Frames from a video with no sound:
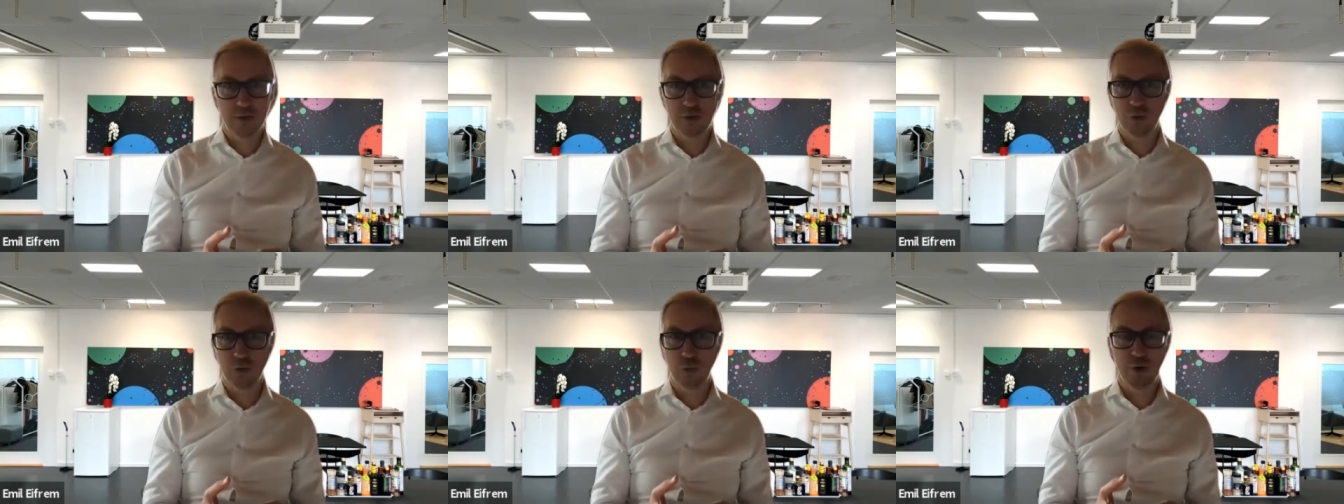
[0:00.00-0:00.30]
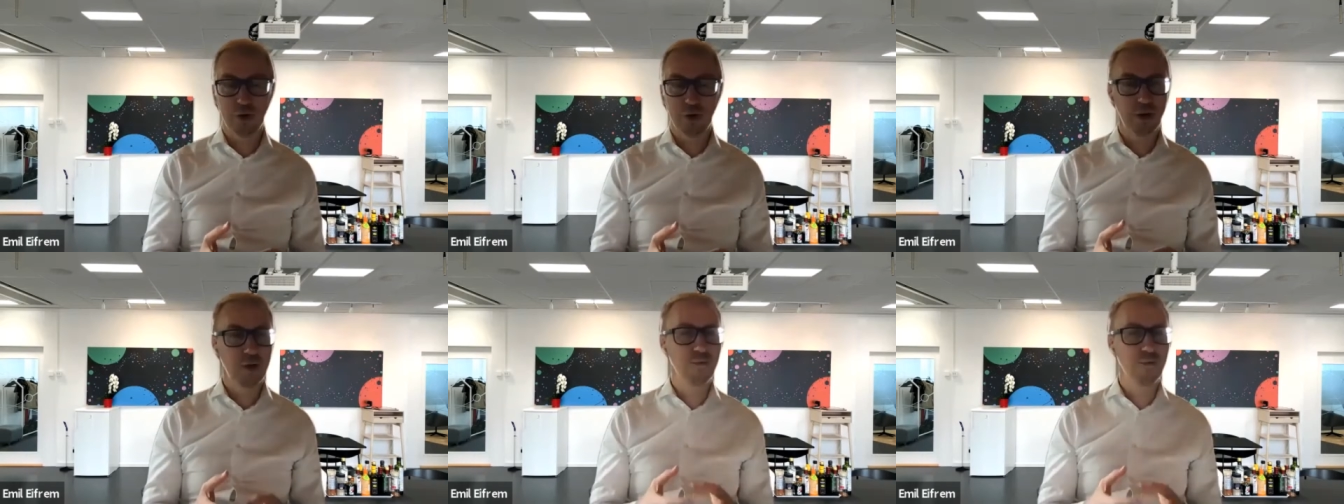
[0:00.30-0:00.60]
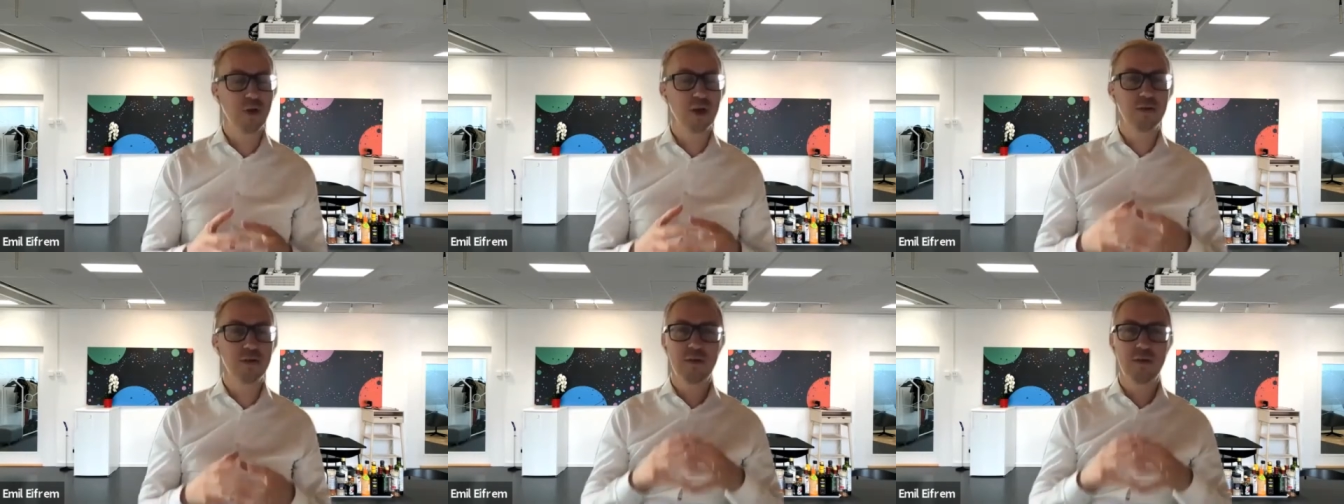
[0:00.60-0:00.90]
So we're going to
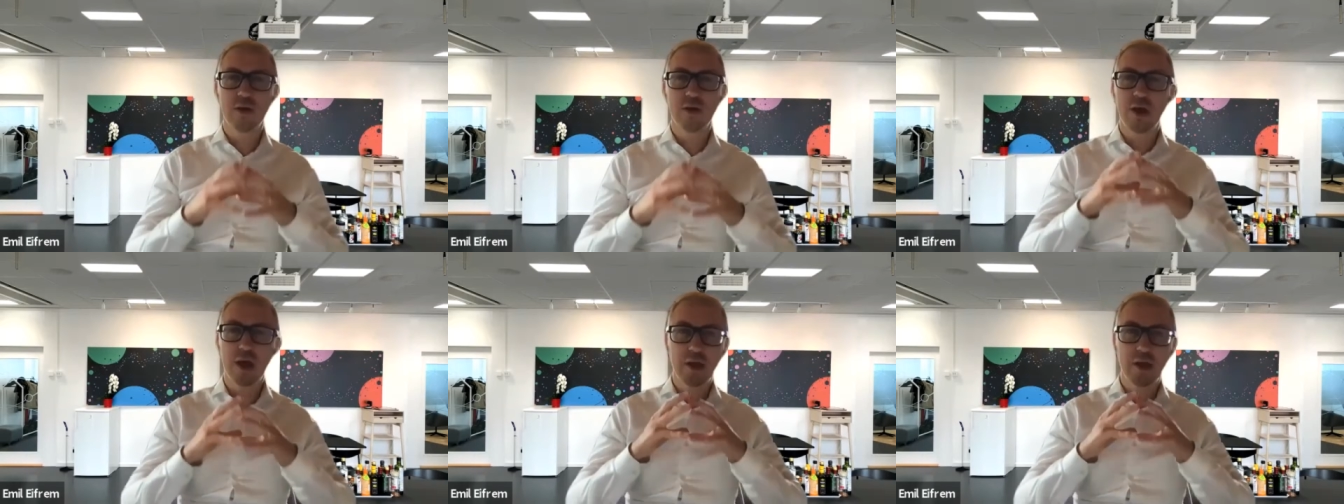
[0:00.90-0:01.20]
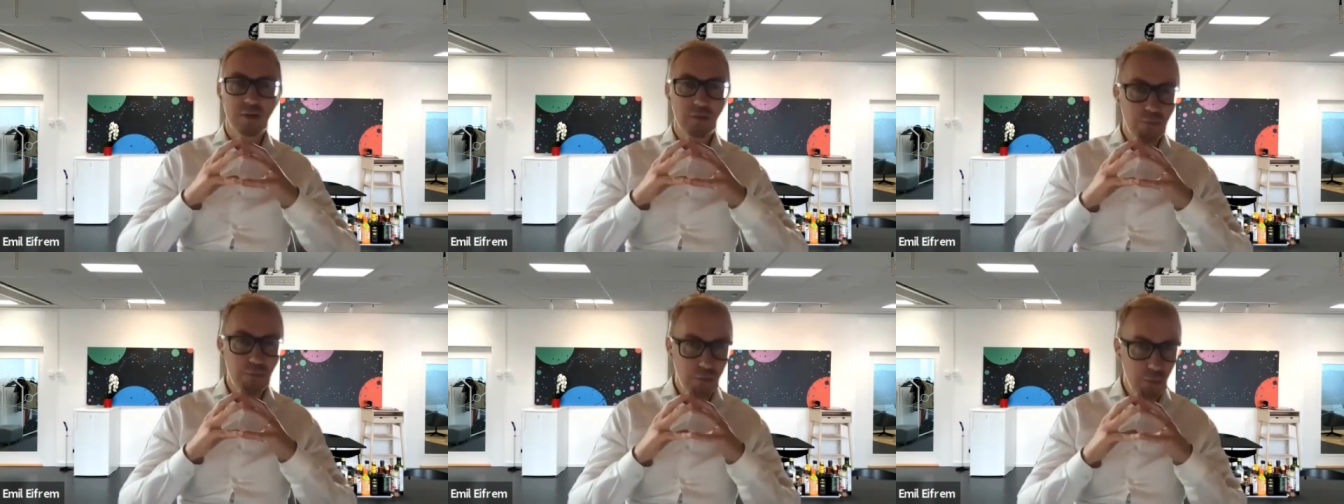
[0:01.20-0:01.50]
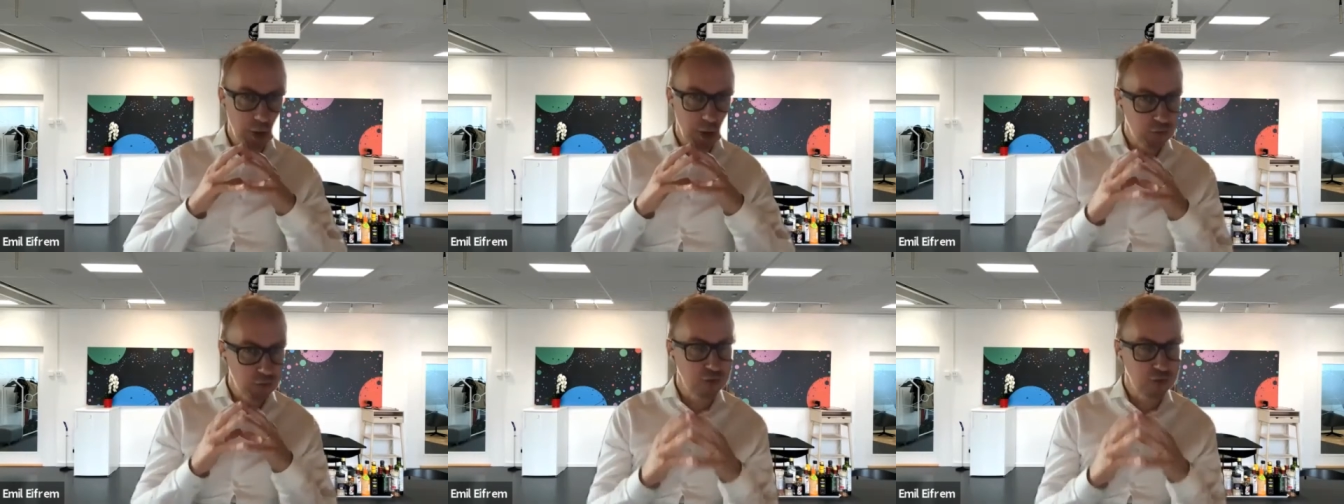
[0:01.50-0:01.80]
invest as
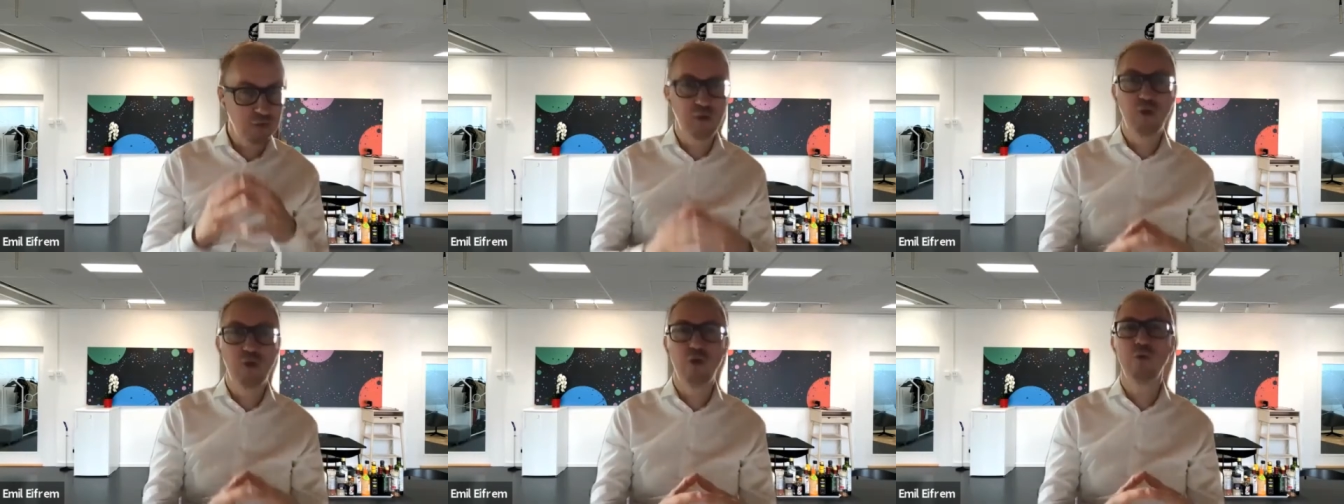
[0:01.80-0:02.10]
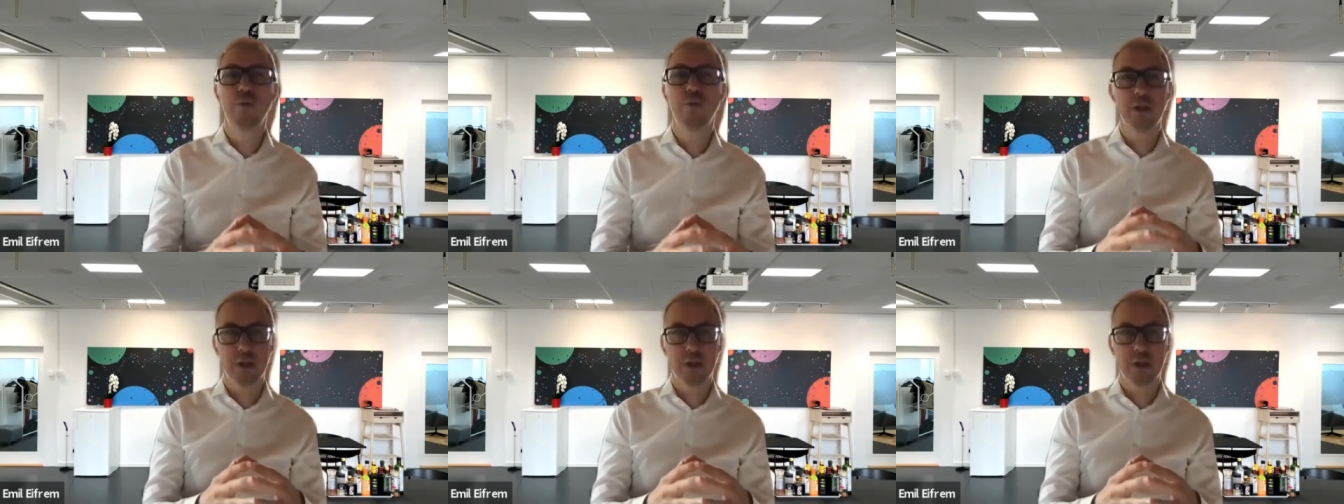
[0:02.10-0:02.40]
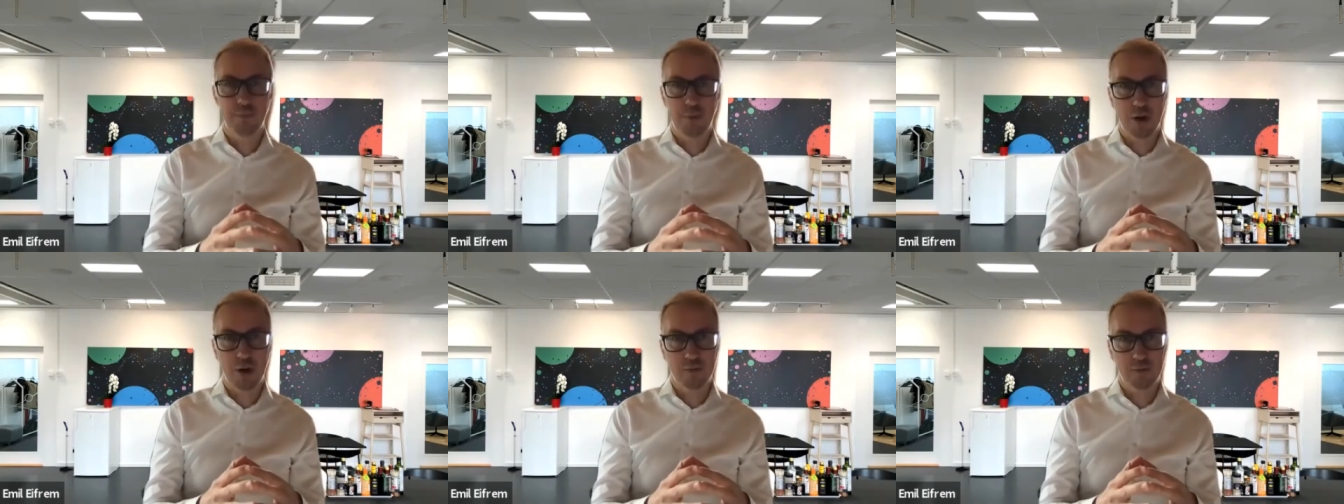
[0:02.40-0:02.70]
much as humanly
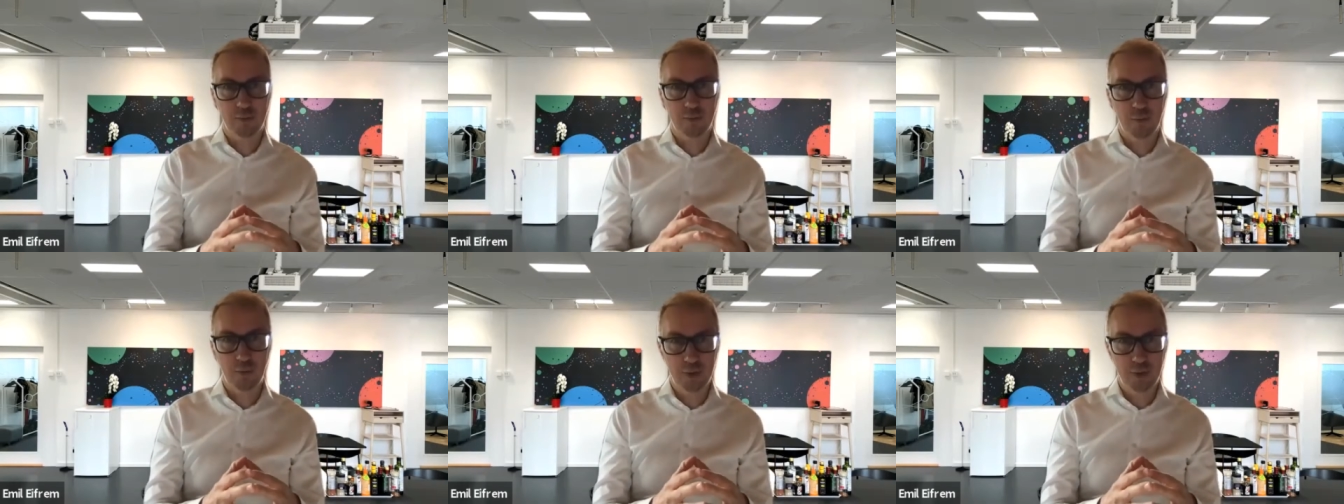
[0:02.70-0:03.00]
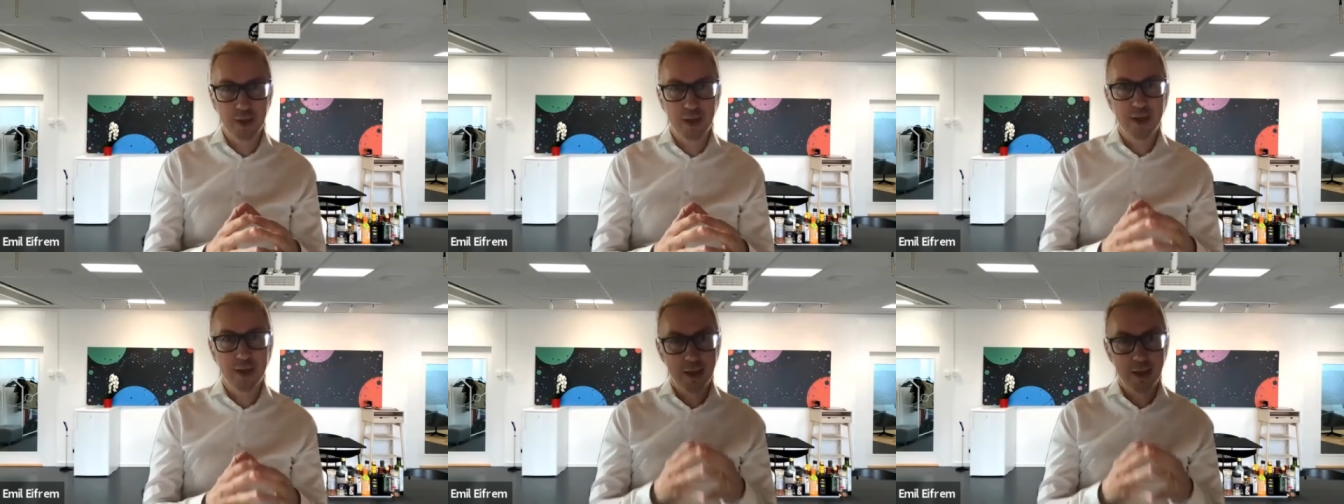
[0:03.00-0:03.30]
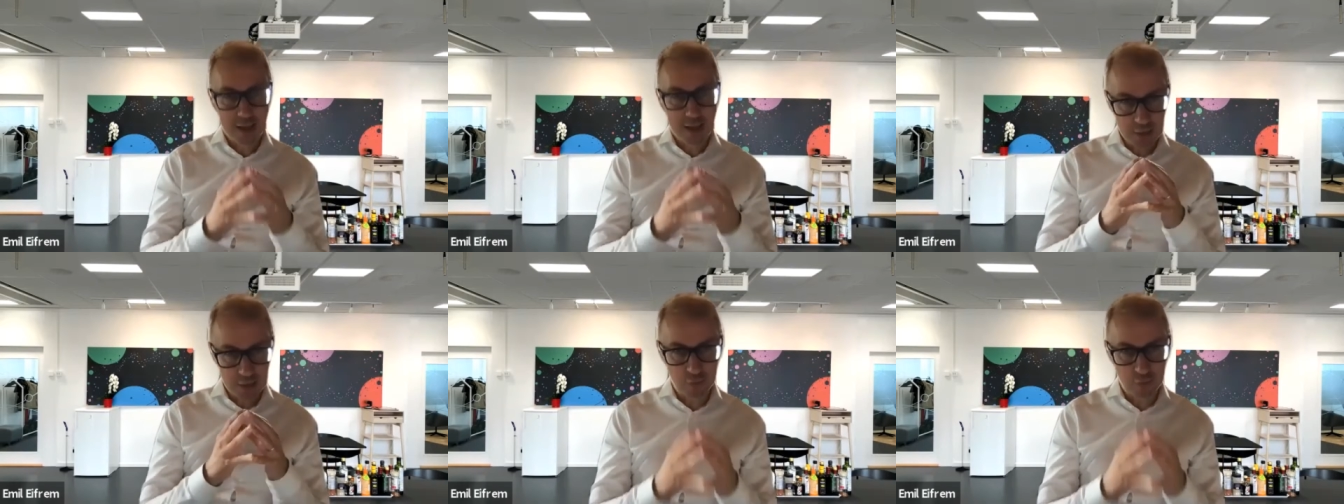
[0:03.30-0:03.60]
possible
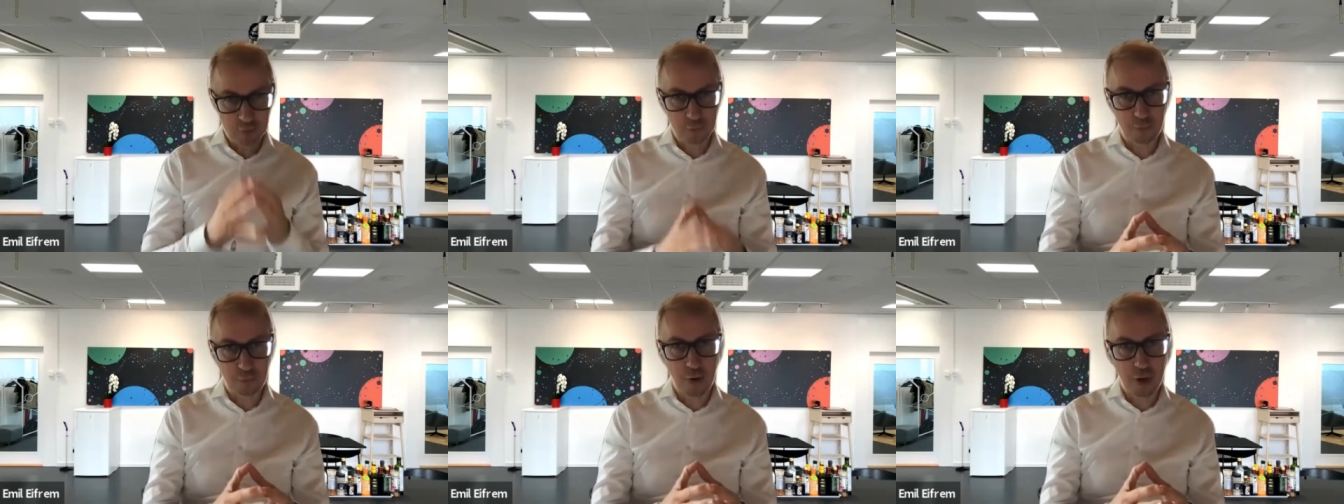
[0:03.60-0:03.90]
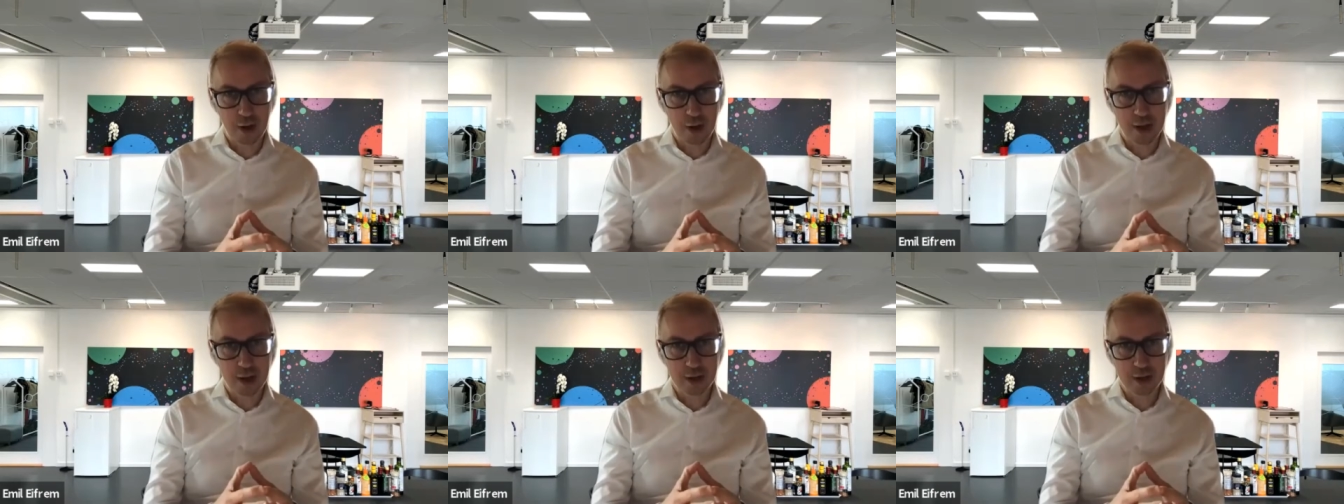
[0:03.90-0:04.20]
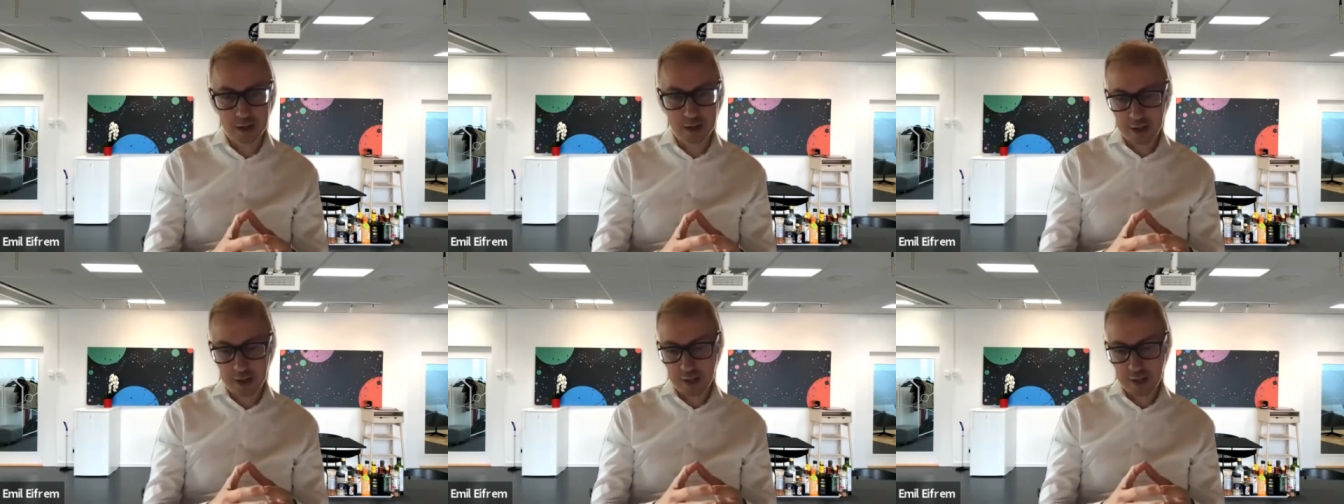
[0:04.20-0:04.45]
into the product.